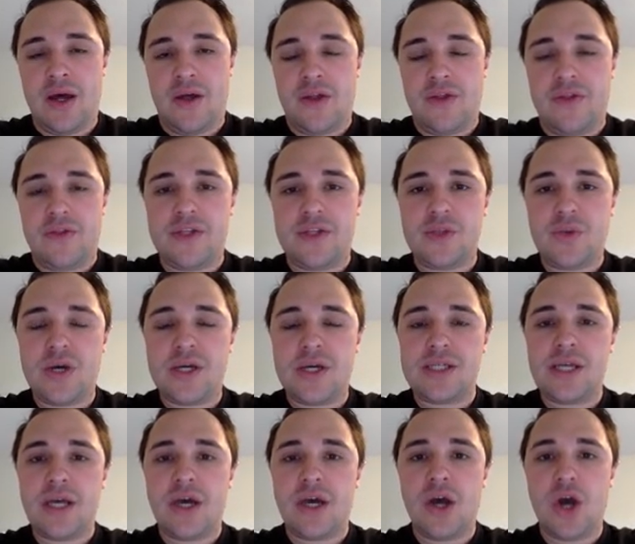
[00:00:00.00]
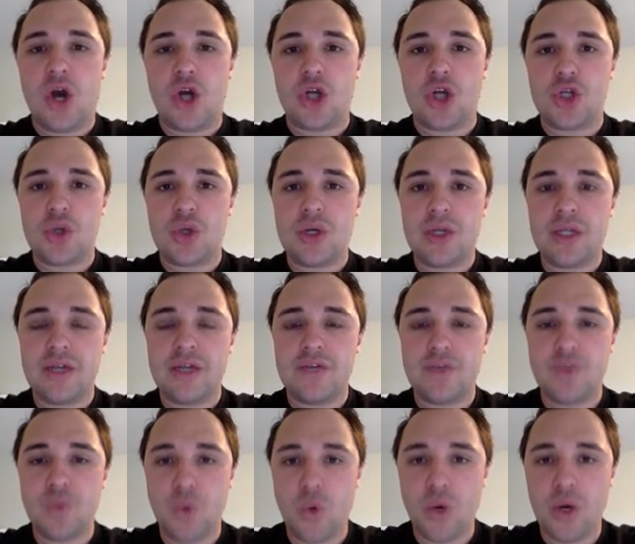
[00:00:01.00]
this was a short lived
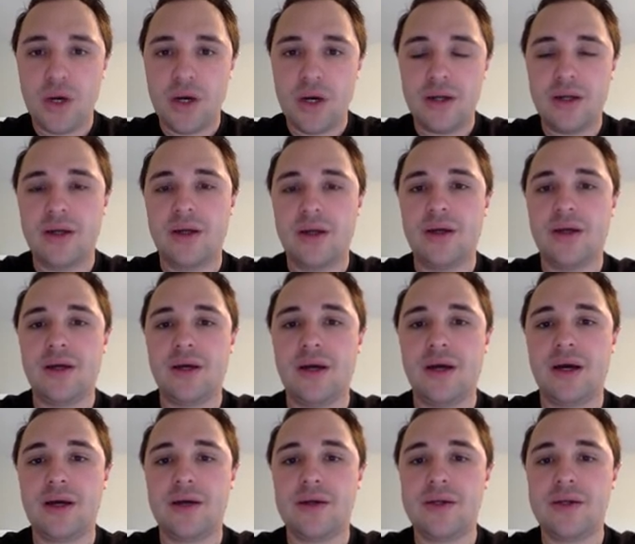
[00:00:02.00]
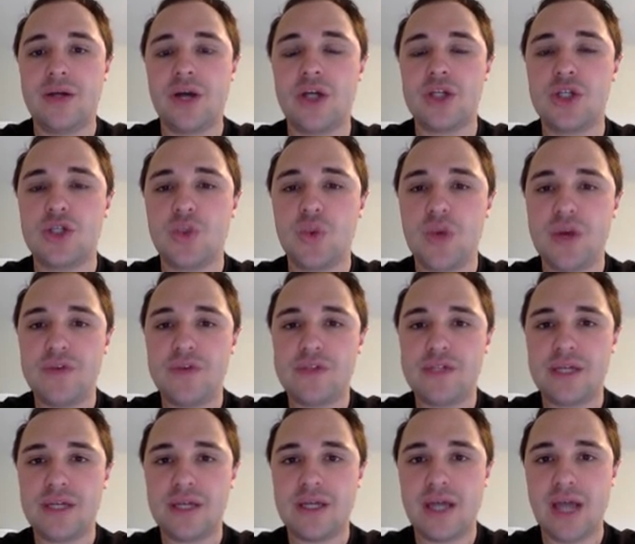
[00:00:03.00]
war, a swift
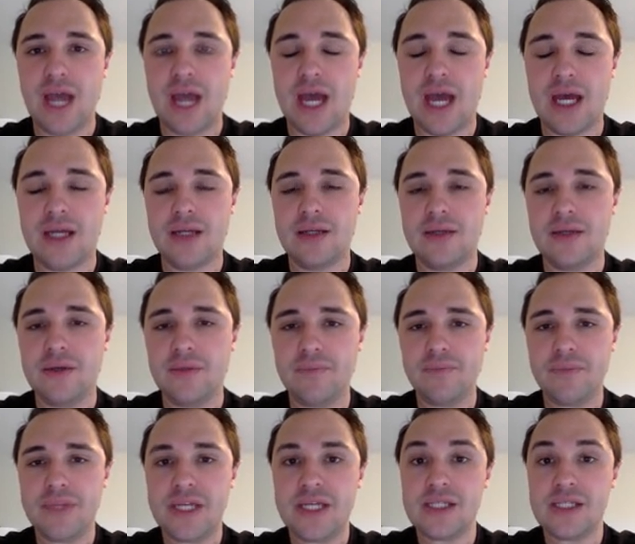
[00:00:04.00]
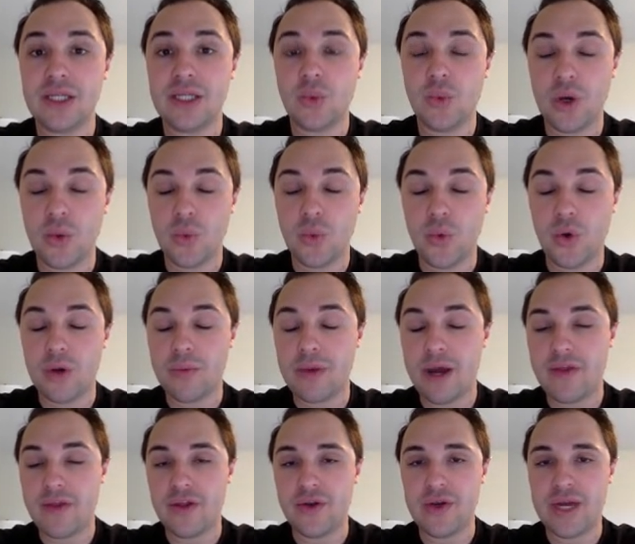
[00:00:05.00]
and easily won war
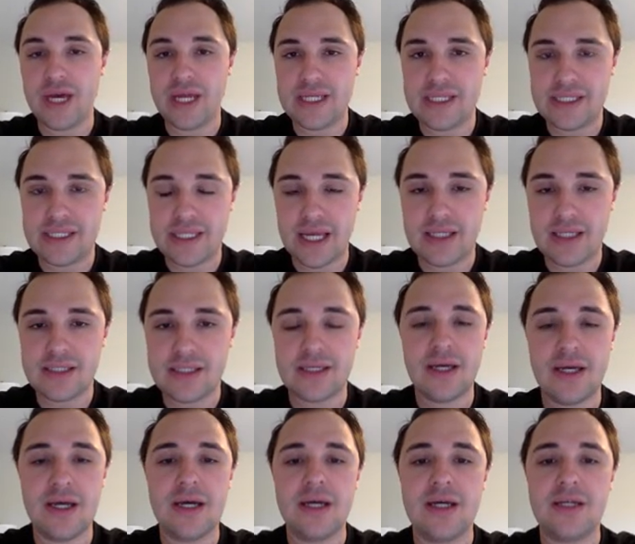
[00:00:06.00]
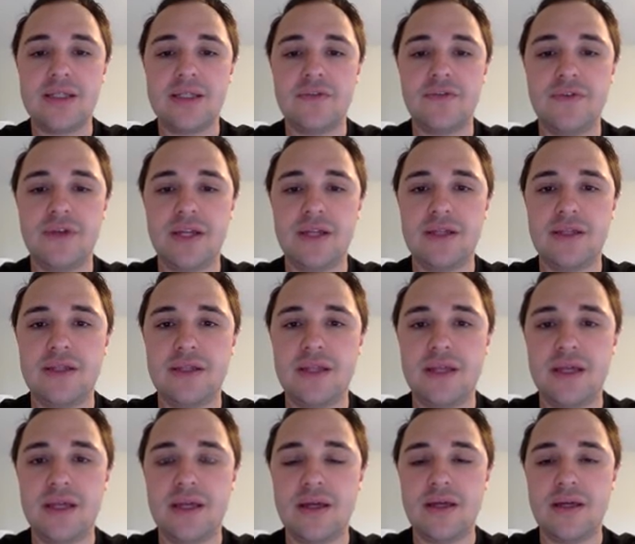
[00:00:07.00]
by the United States, defeating
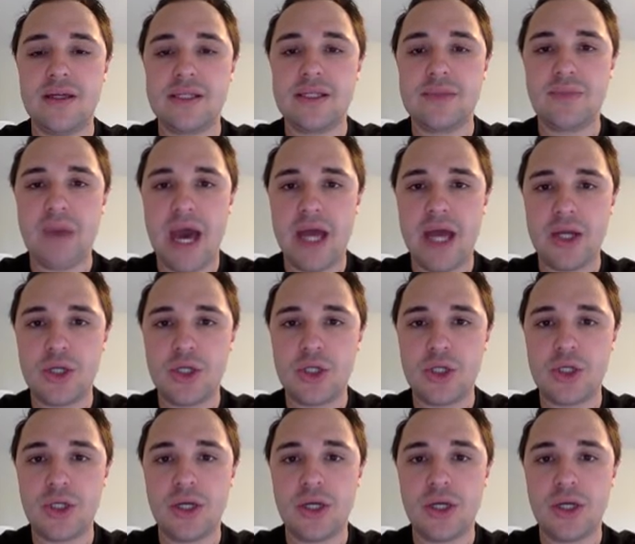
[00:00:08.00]
the Spanish